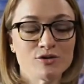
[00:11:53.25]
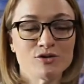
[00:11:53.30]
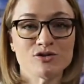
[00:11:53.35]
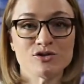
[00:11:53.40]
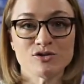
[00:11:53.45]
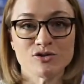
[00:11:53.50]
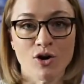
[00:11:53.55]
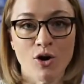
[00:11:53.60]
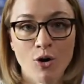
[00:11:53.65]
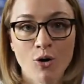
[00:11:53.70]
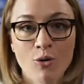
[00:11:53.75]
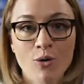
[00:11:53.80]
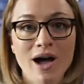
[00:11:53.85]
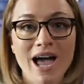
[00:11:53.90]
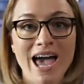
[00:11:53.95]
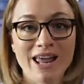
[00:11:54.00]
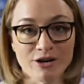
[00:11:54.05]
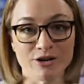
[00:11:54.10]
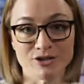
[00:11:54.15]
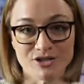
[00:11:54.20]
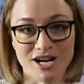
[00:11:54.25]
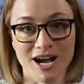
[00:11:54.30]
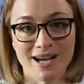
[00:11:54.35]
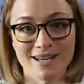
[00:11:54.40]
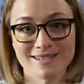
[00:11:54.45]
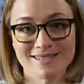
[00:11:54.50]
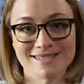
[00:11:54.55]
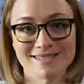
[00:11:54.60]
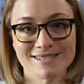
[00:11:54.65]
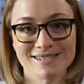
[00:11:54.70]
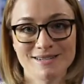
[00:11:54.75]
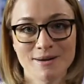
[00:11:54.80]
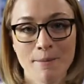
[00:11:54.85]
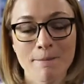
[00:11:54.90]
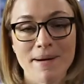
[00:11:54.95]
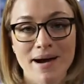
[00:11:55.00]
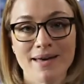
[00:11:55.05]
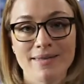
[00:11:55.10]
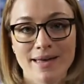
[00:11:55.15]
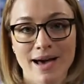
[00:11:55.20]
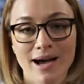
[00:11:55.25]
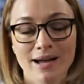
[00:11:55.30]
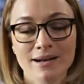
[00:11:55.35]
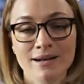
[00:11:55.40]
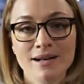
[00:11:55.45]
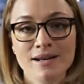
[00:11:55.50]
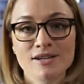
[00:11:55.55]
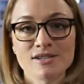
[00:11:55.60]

so energized by that.